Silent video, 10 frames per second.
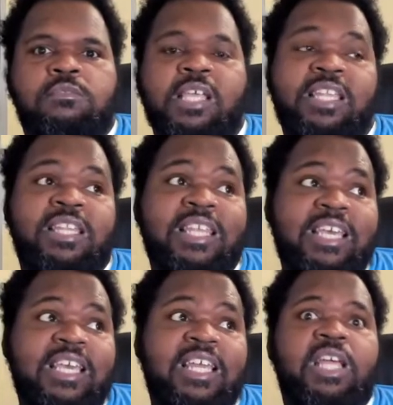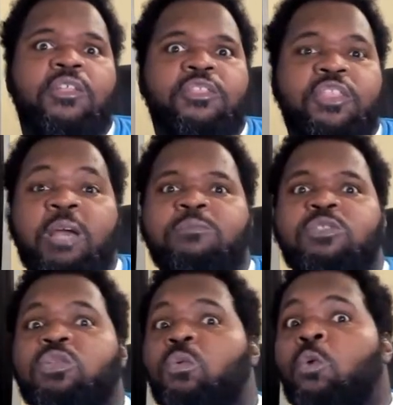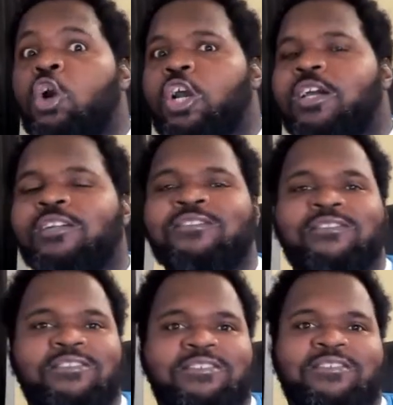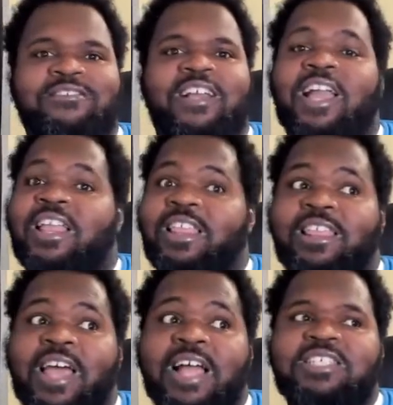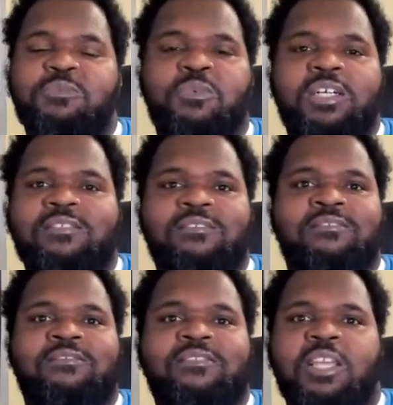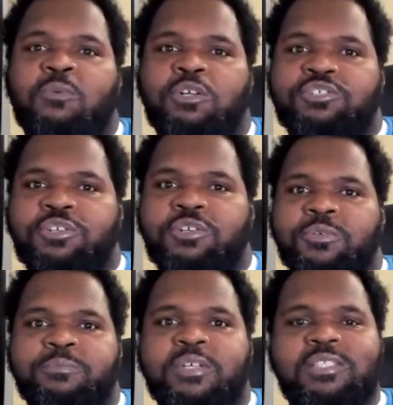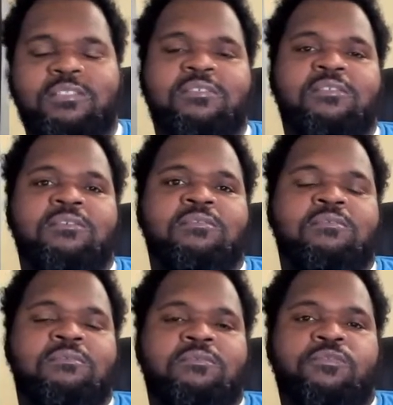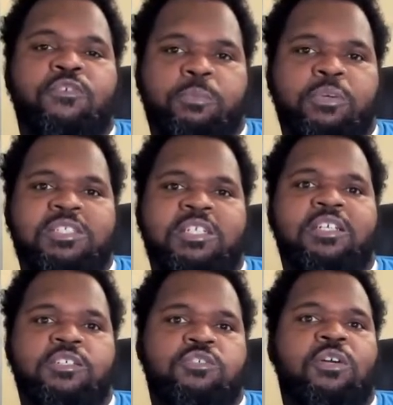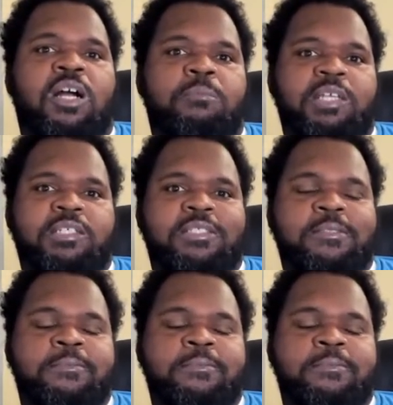they need them to work that's what they want you in prison for the prison industrial complex